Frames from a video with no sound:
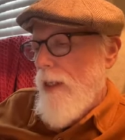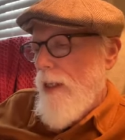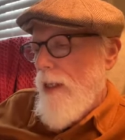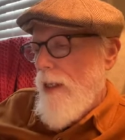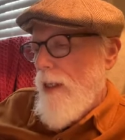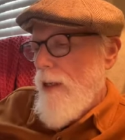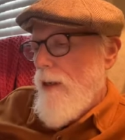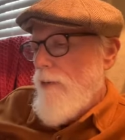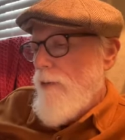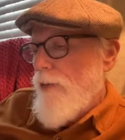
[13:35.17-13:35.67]

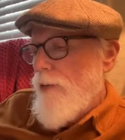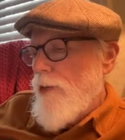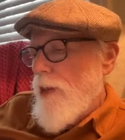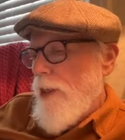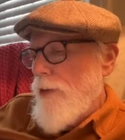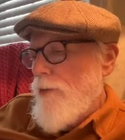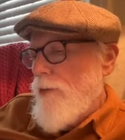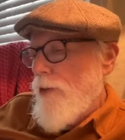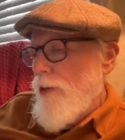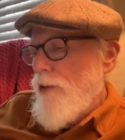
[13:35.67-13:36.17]
For
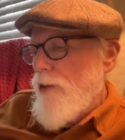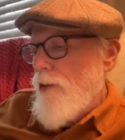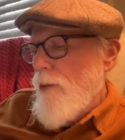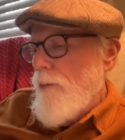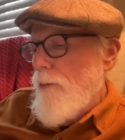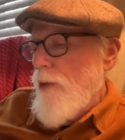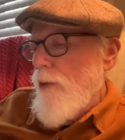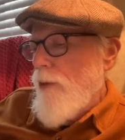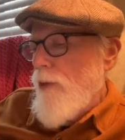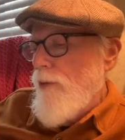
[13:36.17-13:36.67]
centuries, the
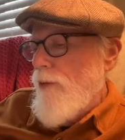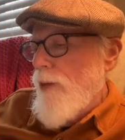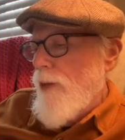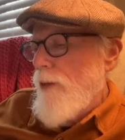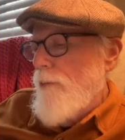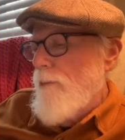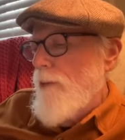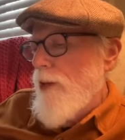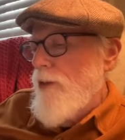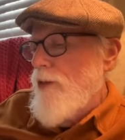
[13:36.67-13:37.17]
beautiful and
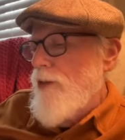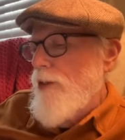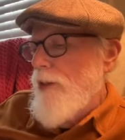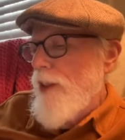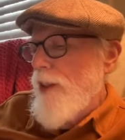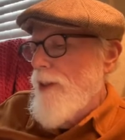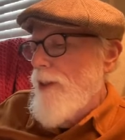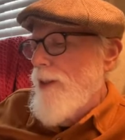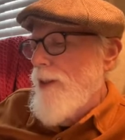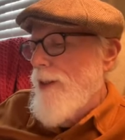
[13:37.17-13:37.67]

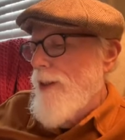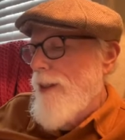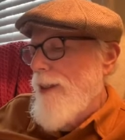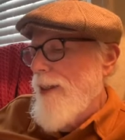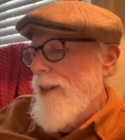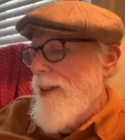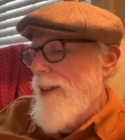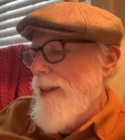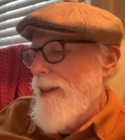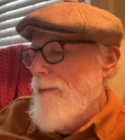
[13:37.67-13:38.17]

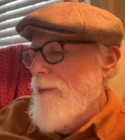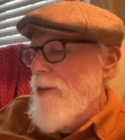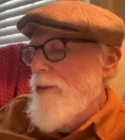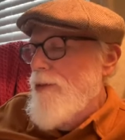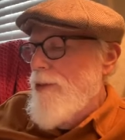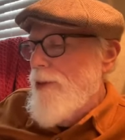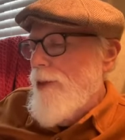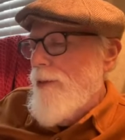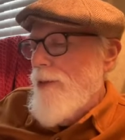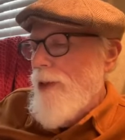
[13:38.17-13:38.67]

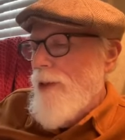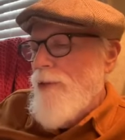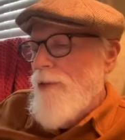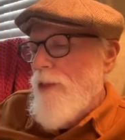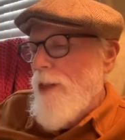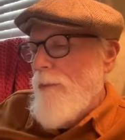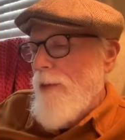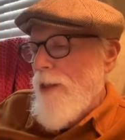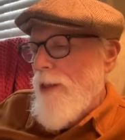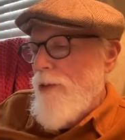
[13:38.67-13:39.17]
mysterious
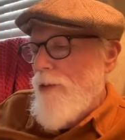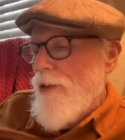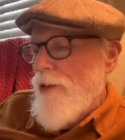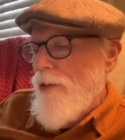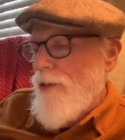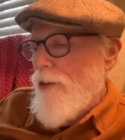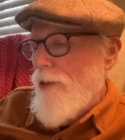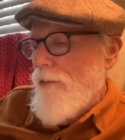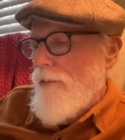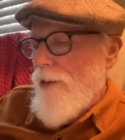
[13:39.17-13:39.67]

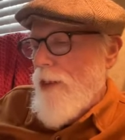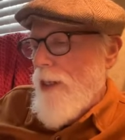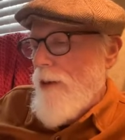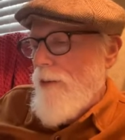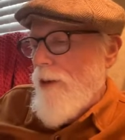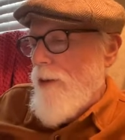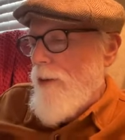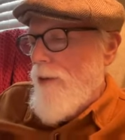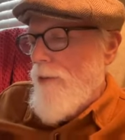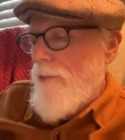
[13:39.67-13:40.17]
images of
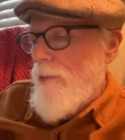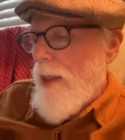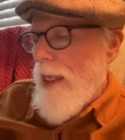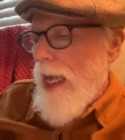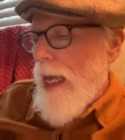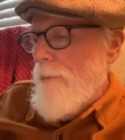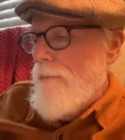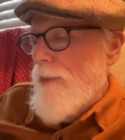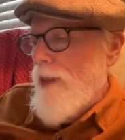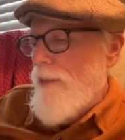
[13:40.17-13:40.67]
tarot have
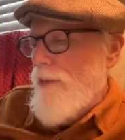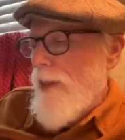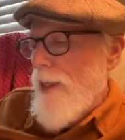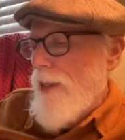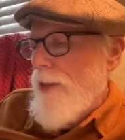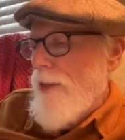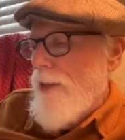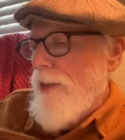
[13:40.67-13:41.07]
captivated the